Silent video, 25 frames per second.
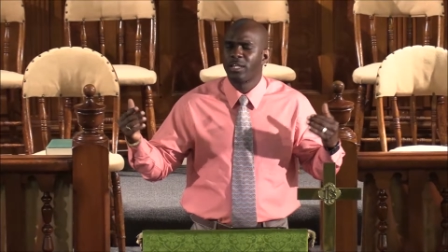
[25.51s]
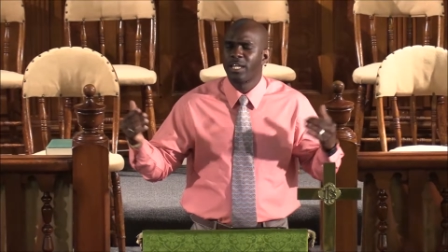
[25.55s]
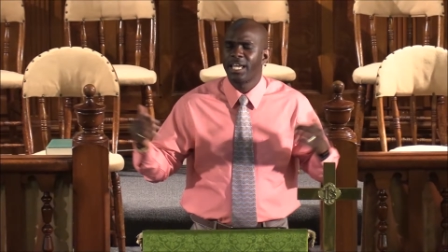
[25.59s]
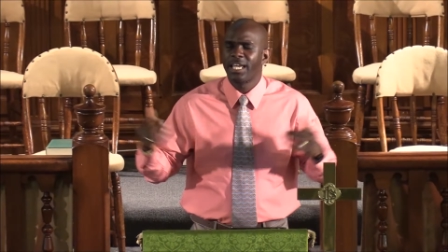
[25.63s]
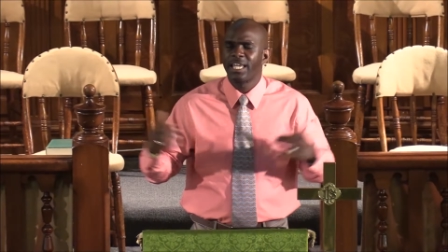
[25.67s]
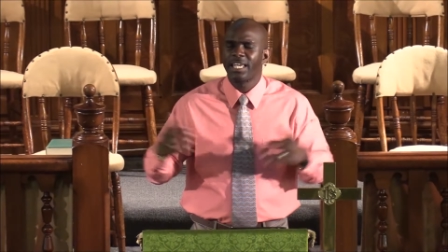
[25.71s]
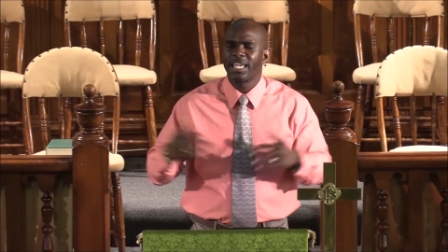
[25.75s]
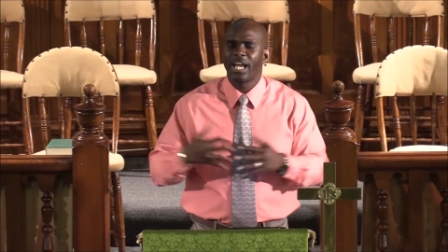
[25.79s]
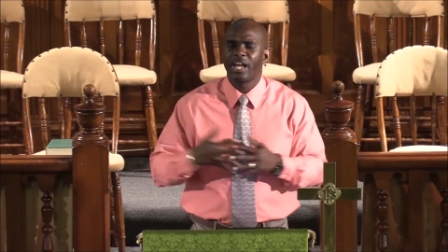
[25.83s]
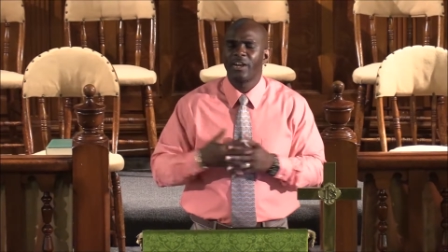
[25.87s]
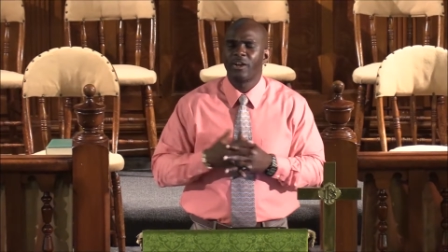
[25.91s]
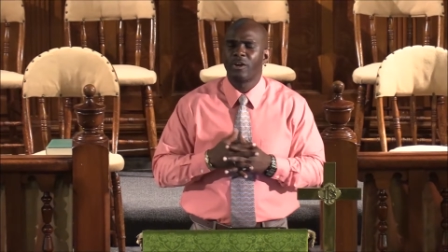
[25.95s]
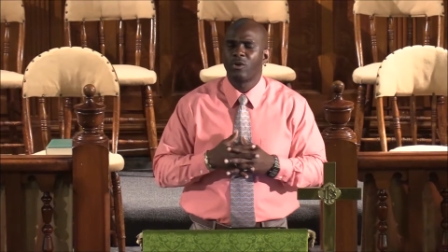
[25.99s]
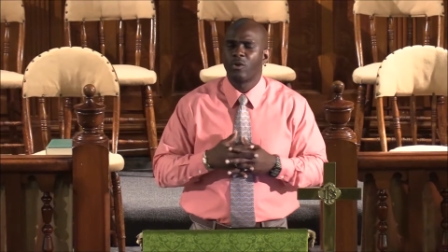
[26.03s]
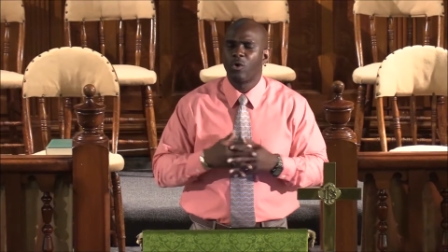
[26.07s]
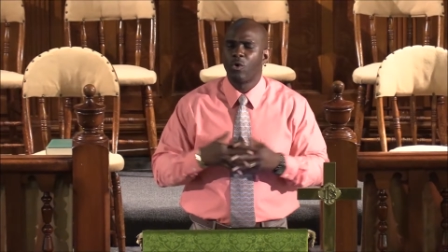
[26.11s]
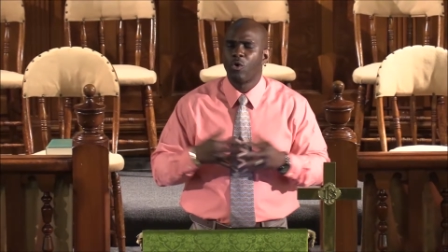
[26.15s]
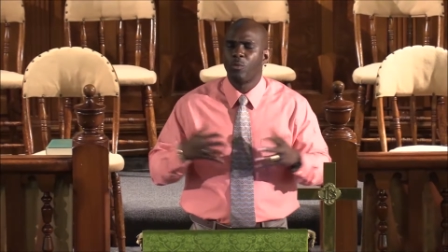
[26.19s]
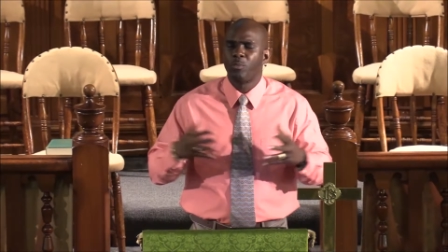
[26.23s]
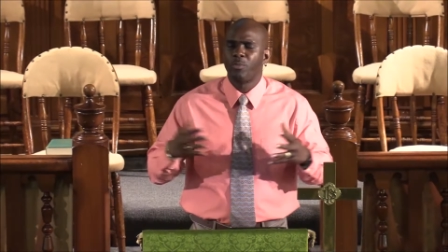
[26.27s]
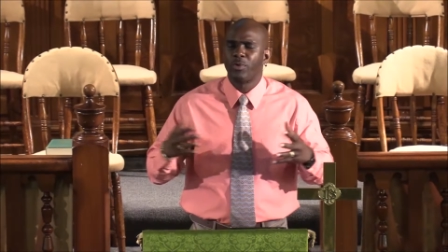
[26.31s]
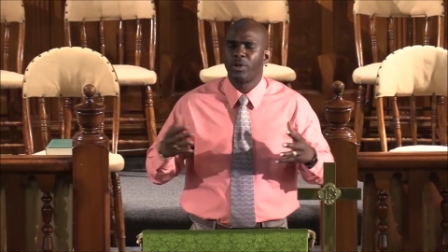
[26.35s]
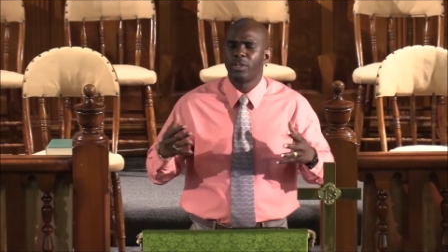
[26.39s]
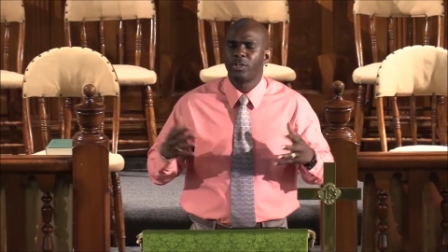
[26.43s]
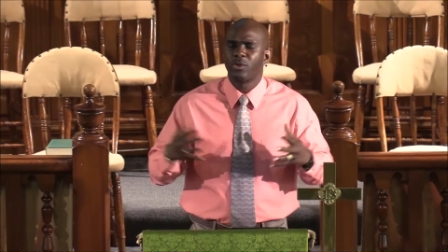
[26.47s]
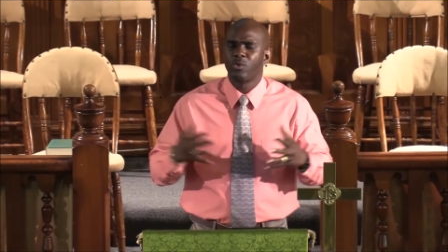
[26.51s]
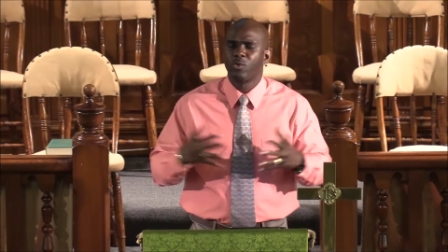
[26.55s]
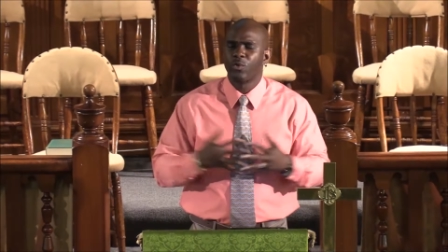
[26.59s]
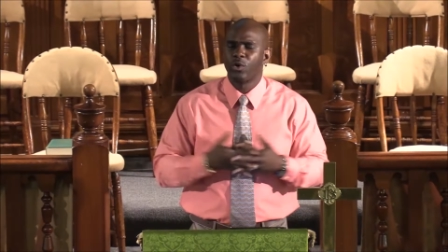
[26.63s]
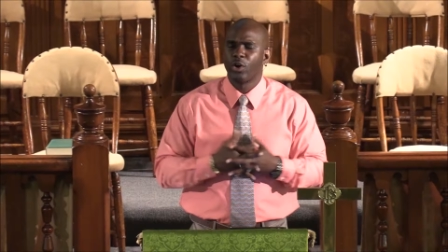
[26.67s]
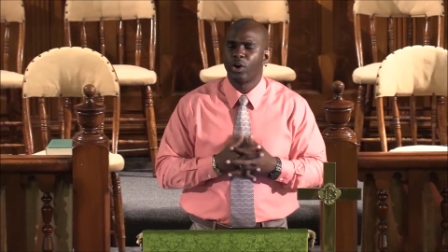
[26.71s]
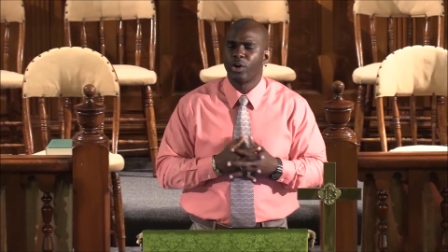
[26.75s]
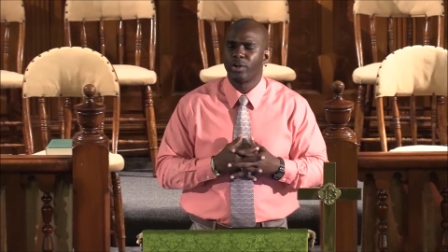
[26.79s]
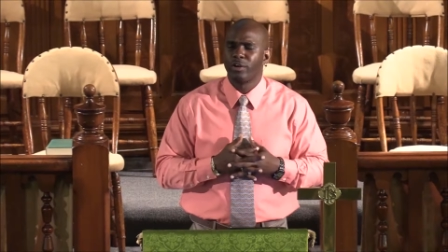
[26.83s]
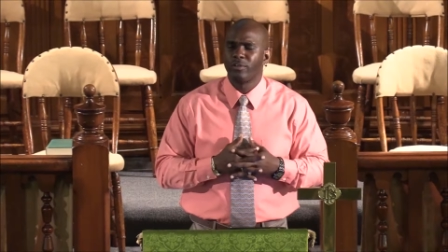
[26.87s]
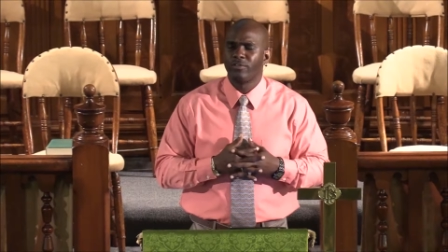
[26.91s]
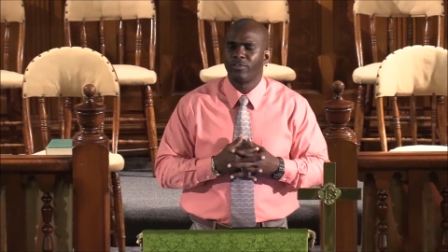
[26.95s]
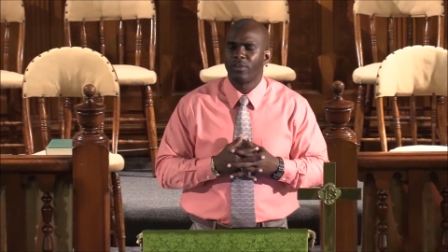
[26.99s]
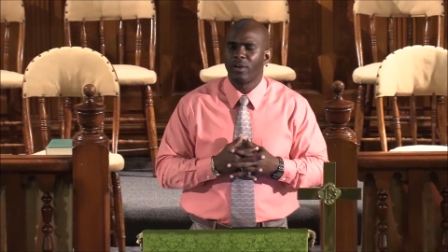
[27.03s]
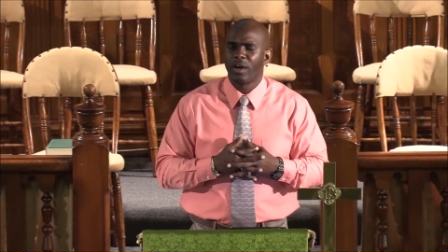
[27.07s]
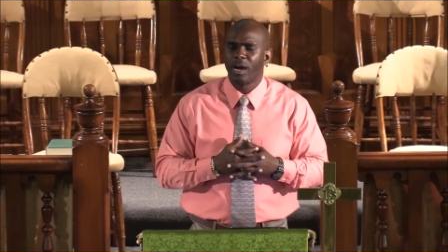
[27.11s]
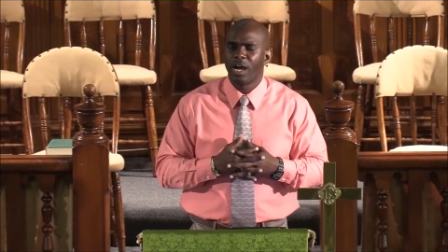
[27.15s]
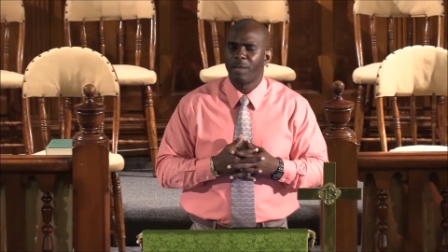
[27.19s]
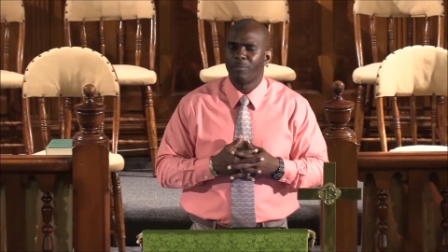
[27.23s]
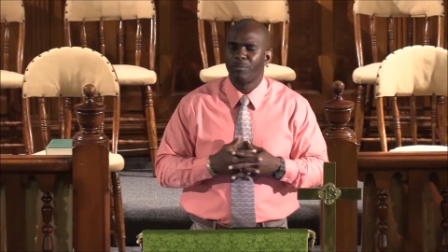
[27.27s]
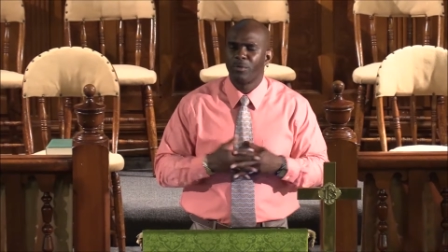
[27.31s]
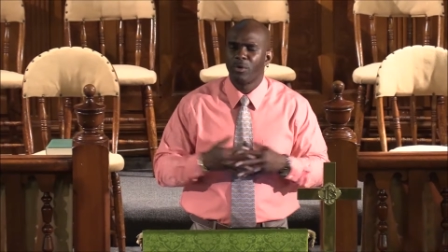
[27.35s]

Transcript: they cannot open the word of God,